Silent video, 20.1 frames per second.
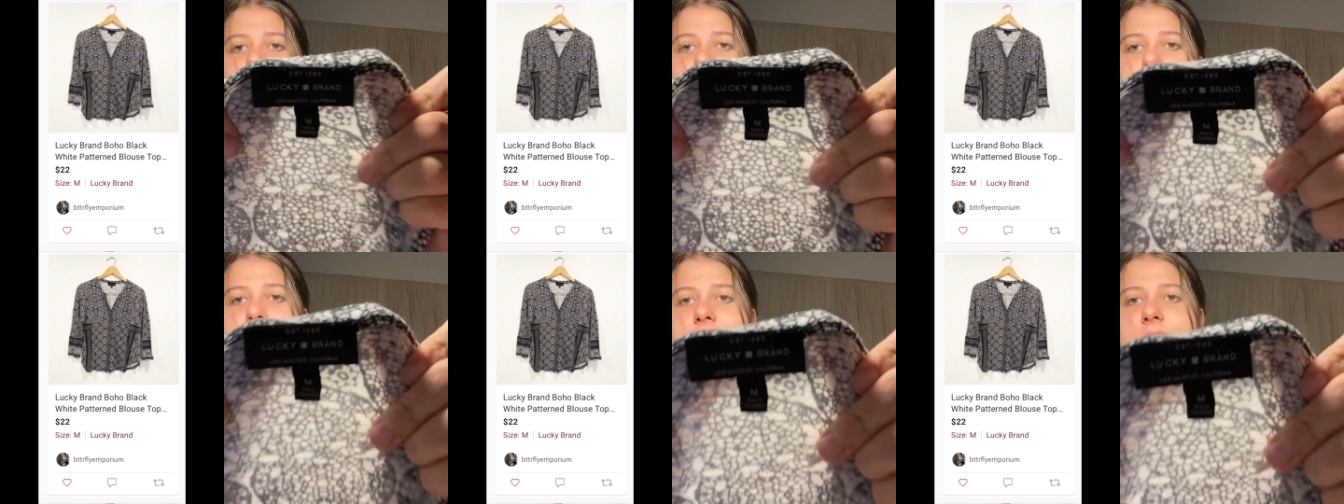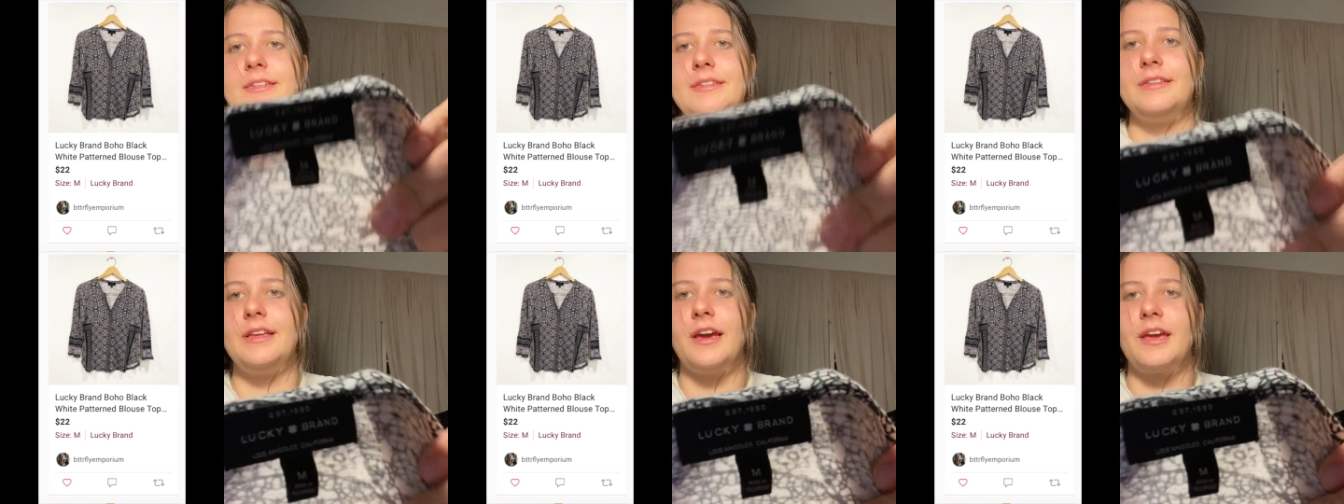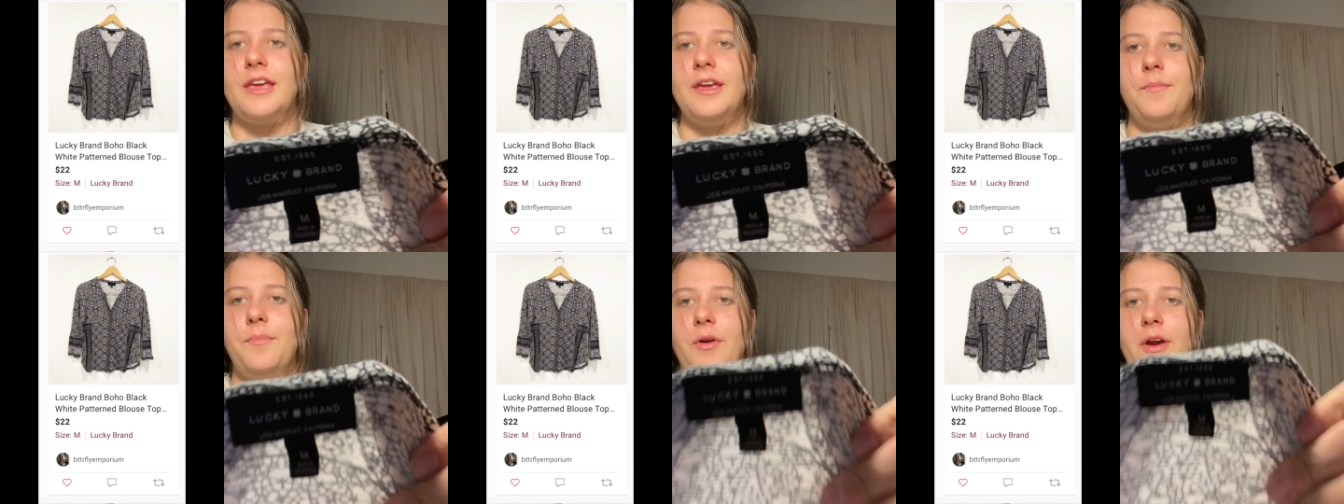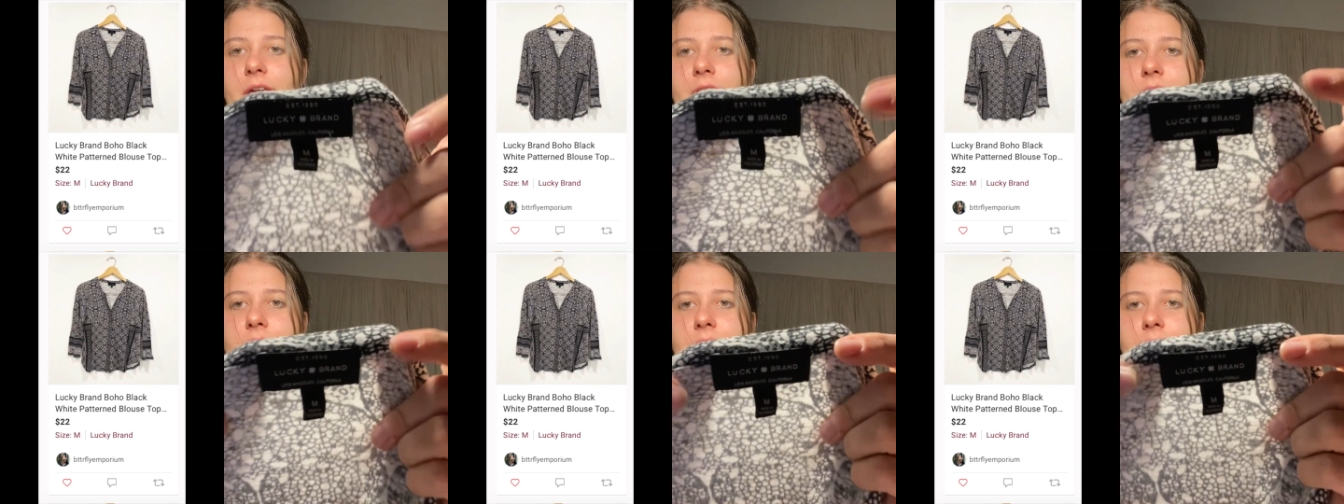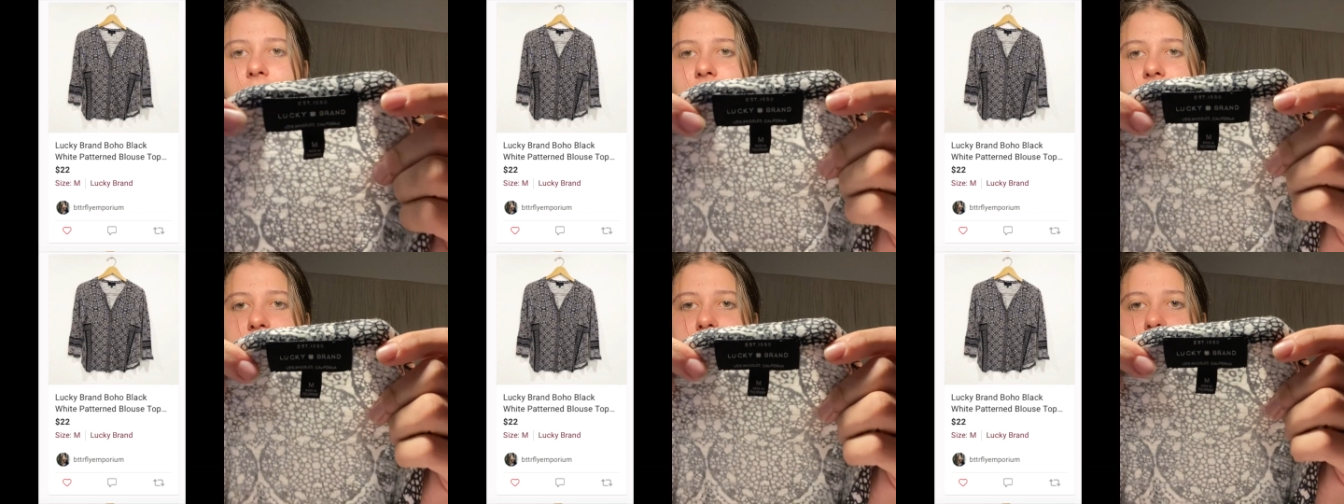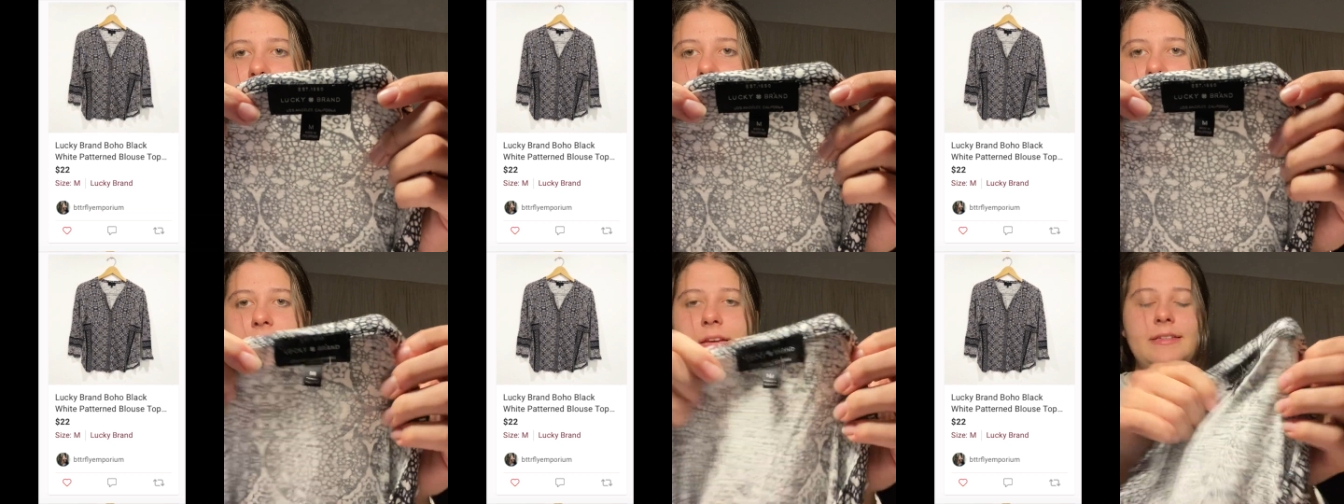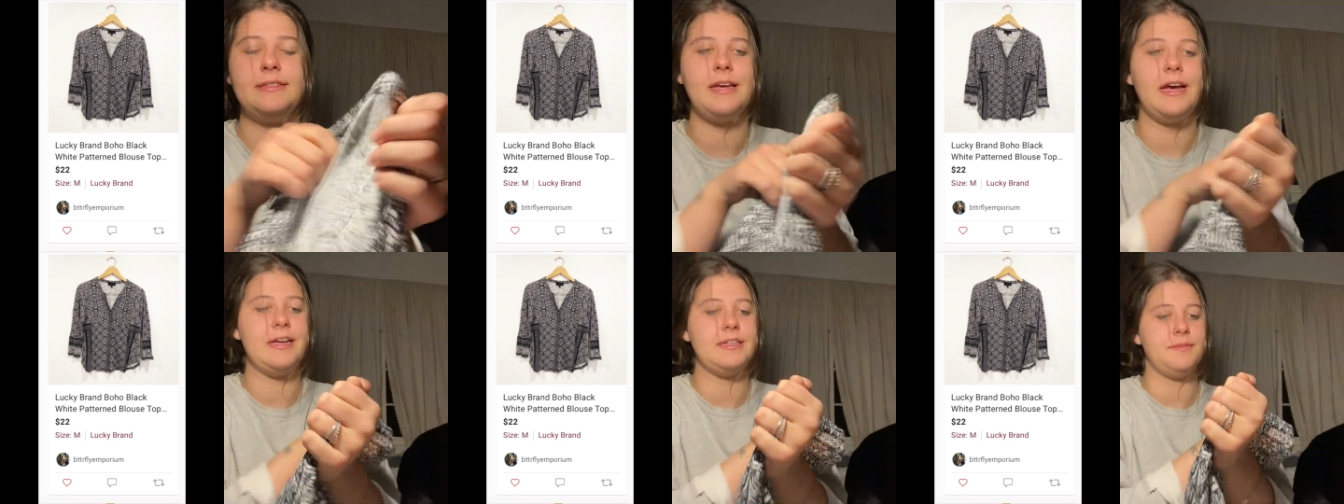this is Lucky Brand, and this is a
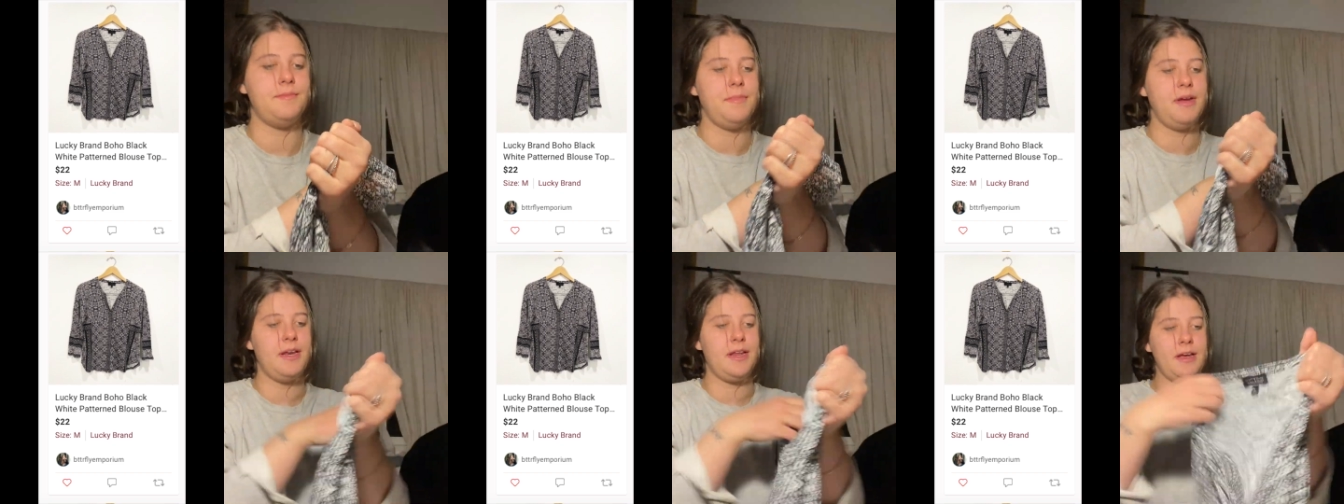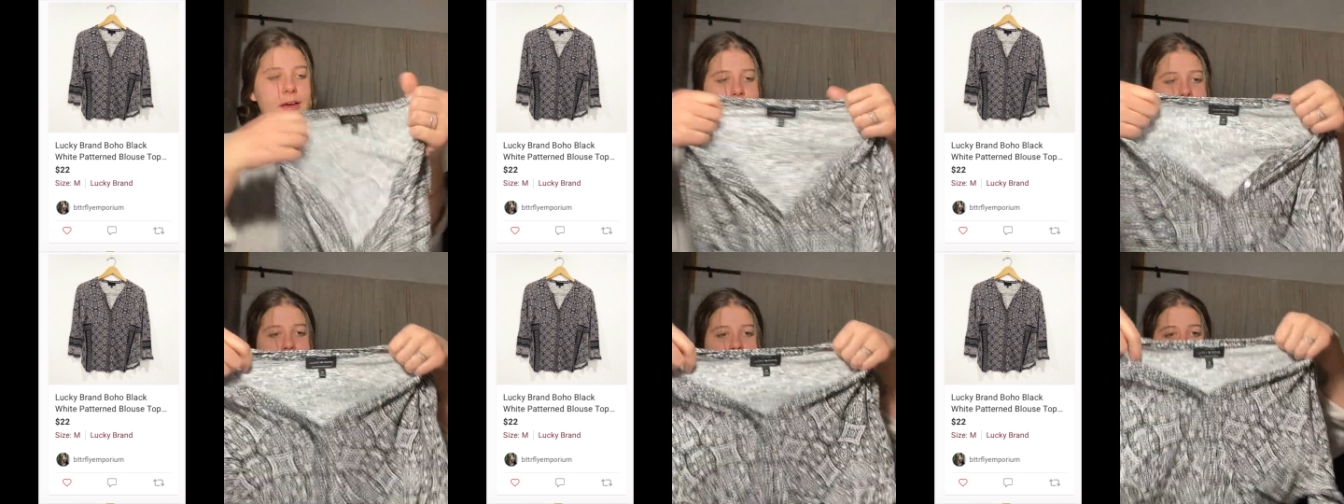size medium.